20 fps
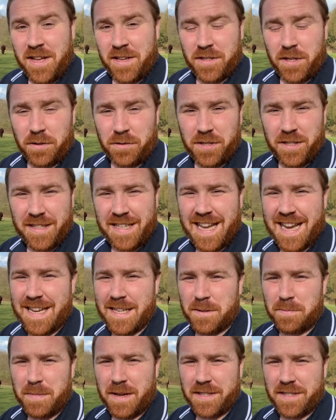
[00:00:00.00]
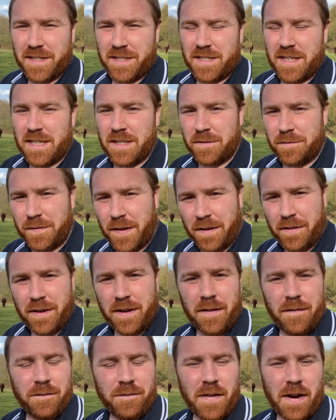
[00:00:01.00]
So today's message is
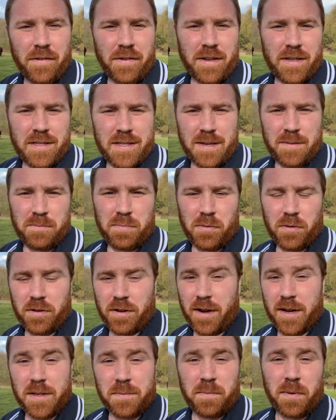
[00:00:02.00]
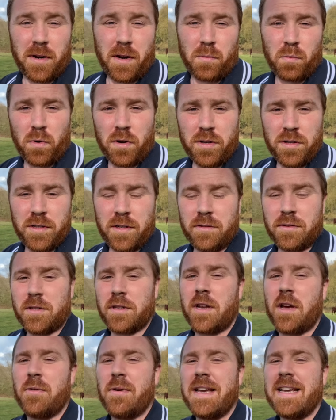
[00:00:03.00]
very, very simple, guys, but I want you
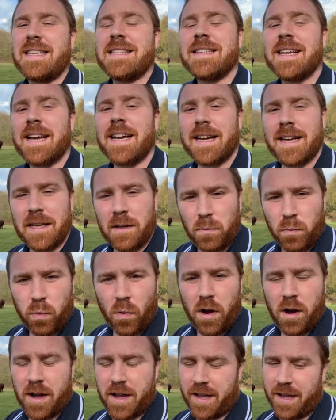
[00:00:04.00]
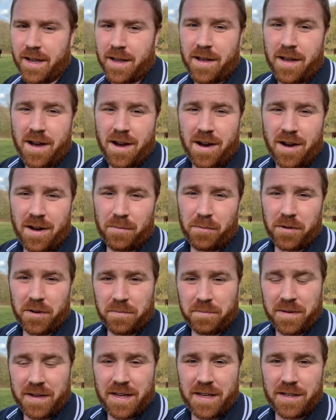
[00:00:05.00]
to know exactly why I want to
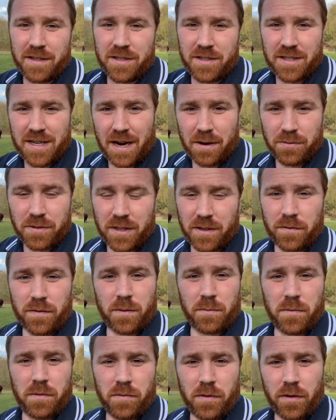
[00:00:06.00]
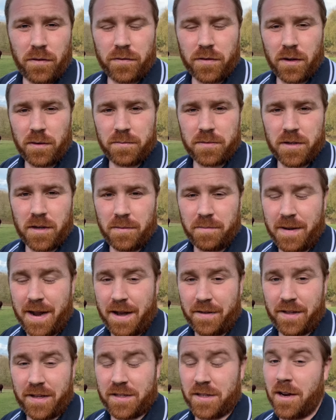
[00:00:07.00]
be shouting from the rooftops
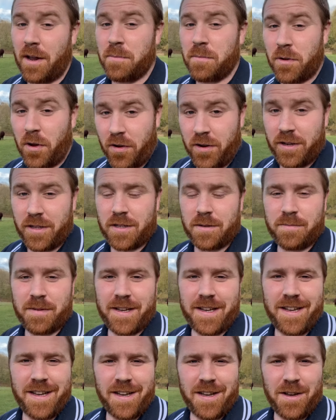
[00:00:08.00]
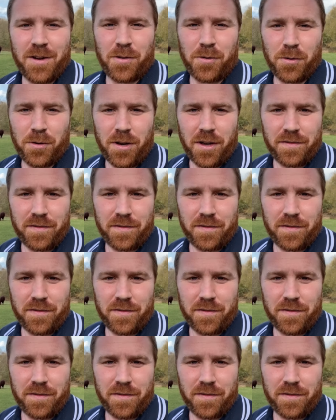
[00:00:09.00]
about this, and I'm going to be all